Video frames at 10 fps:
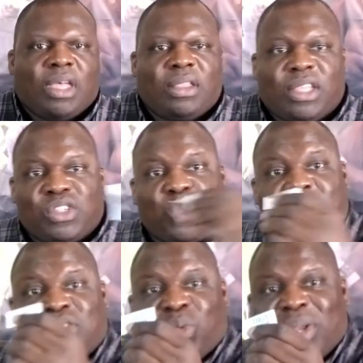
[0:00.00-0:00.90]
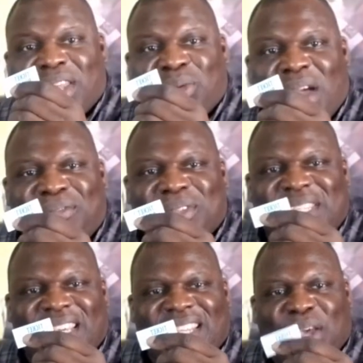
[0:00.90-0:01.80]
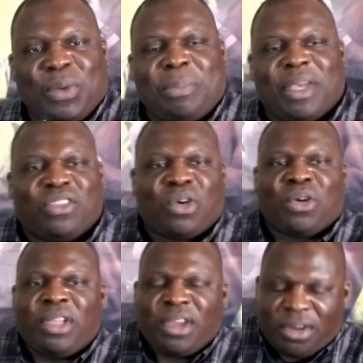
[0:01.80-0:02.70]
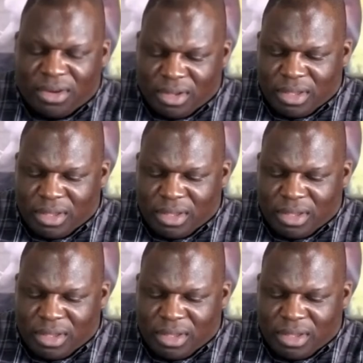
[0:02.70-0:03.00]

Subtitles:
this was the running raffle ticket that we picked earlier.